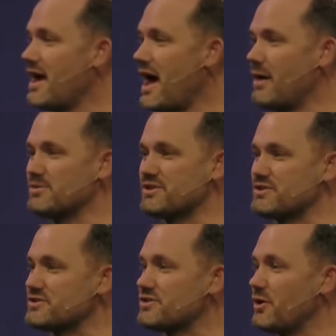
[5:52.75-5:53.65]
I was
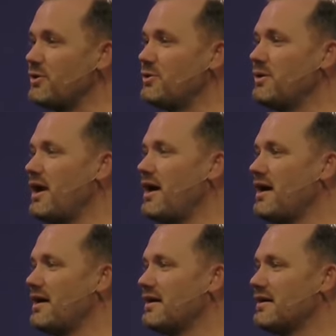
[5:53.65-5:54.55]
just so
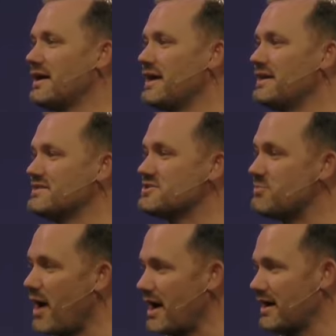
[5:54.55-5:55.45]
uh,
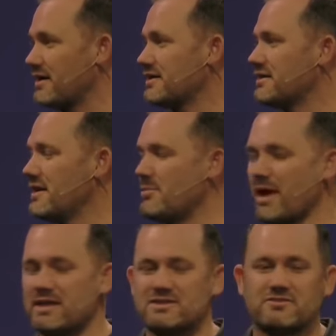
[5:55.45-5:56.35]
inspired by
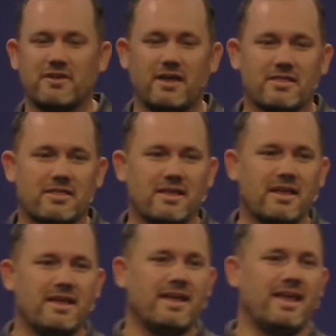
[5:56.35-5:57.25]
his faith.
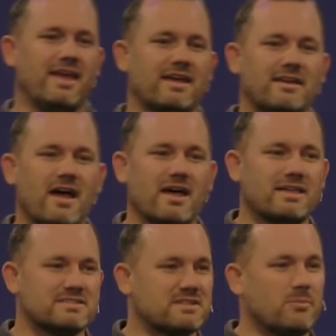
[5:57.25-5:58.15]
And uh,
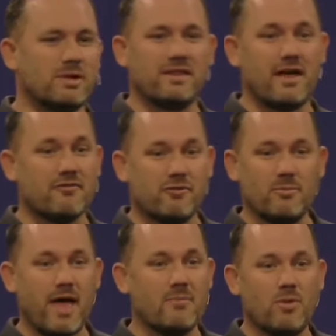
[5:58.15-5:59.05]
he's somebody that from
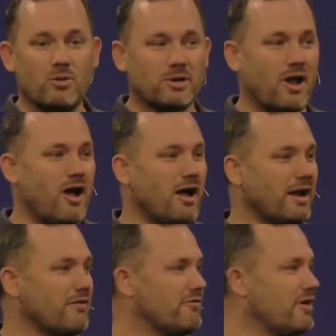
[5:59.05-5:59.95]
that moment on,
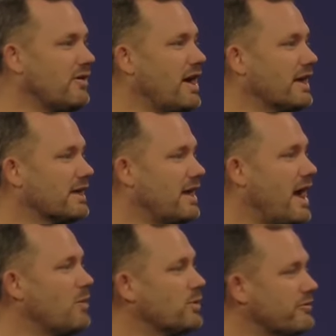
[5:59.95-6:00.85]
I felt like I
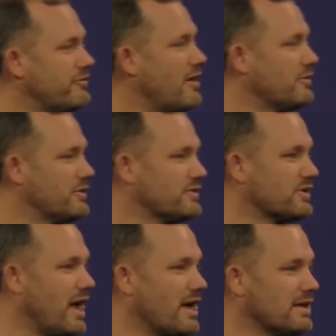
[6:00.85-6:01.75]
want to follow this
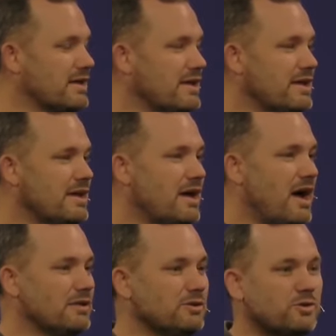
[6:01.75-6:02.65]
guy.
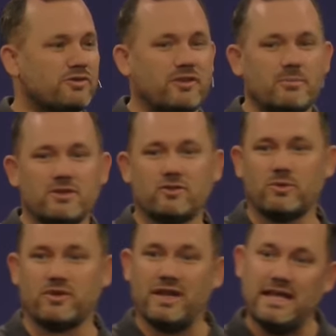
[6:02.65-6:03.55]
Uh, Luke Simmons
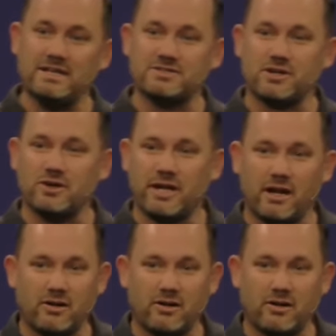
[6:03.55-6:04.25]
was an intern here.